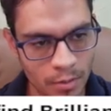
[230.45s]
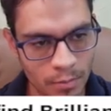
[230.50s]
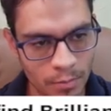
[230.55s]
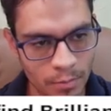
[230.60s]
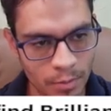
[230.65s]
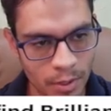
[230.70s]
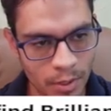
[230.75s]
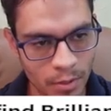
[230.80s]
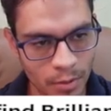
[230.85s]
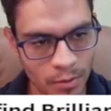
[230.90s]

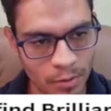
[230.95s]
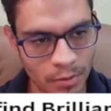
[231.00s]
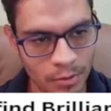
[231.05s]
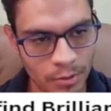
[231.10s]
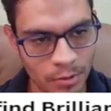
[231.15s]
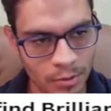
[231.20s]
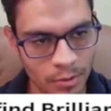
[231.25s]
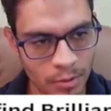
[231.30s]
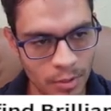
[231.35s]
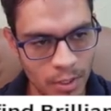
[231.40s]

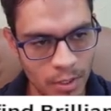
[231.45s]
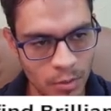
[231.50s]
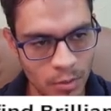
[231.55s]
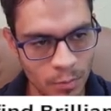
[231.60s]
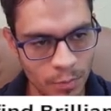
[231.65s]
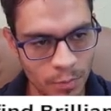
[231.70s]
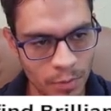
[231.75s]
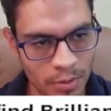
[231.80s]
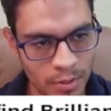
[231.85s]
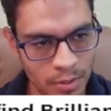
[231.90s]
because these two
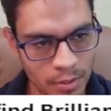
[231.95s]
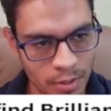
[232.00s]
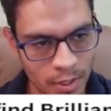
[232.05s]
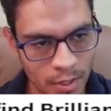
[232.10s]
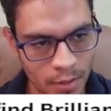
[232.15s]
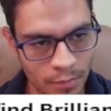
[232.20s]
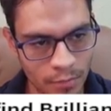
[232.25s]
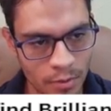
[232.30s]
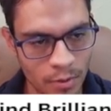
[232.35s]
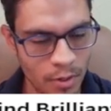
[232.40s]
pieces get
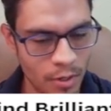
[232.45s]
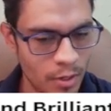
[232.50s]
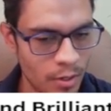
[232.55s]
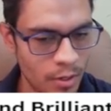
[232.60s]
forked.